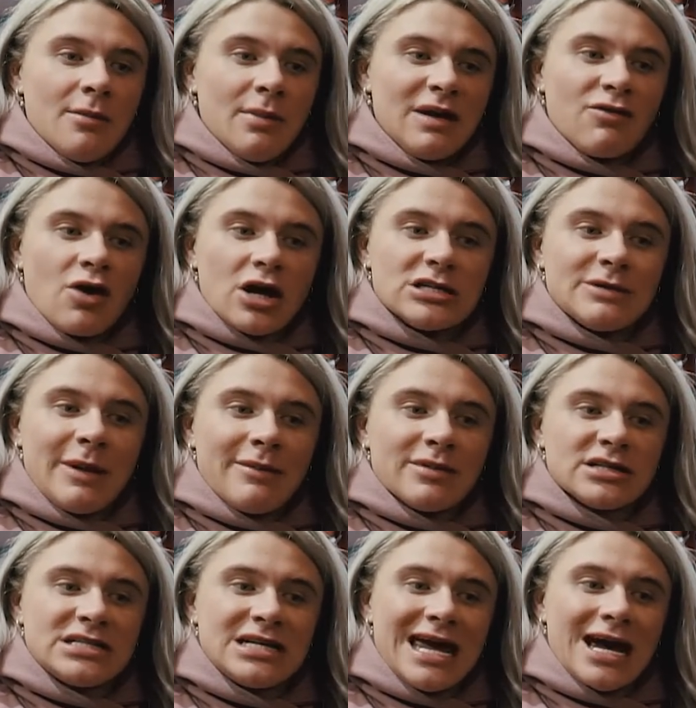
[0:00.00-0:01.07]
but you've got to be able
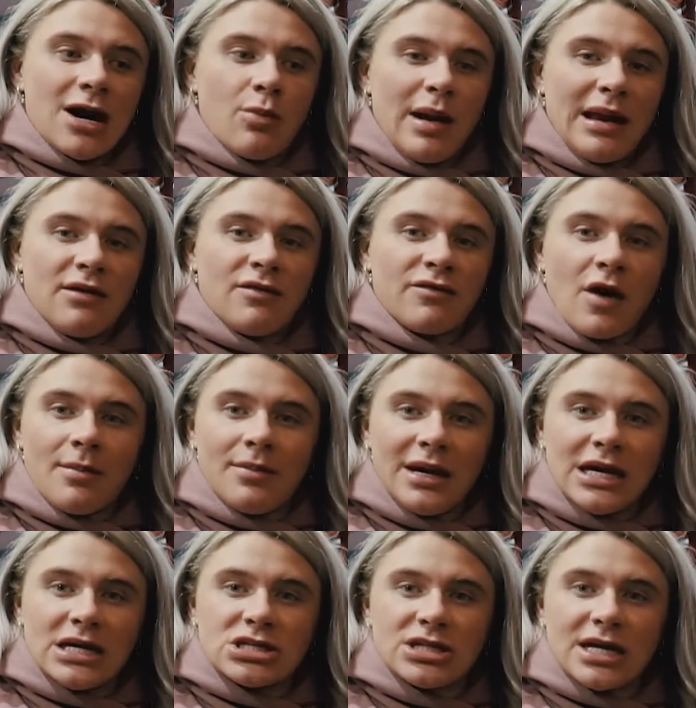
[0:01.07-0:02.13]
to take a win from
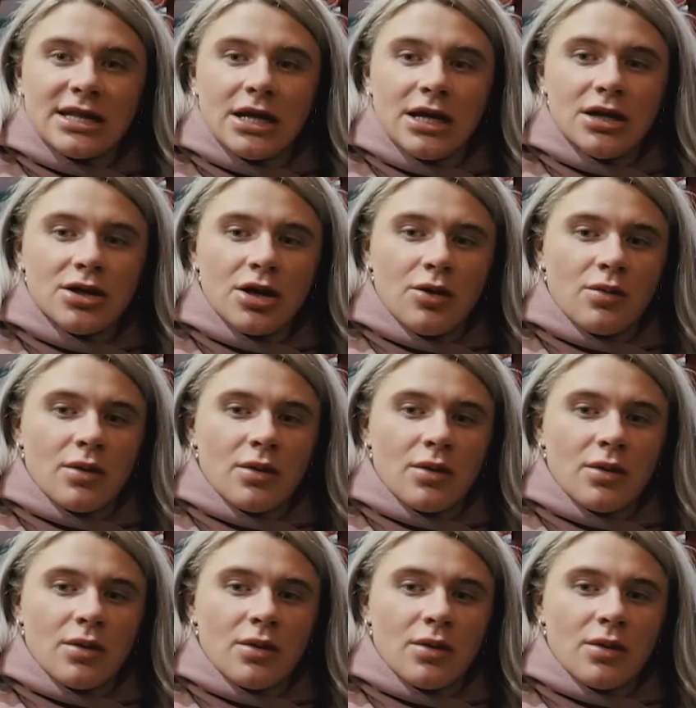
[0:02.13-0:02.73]
each thing that you do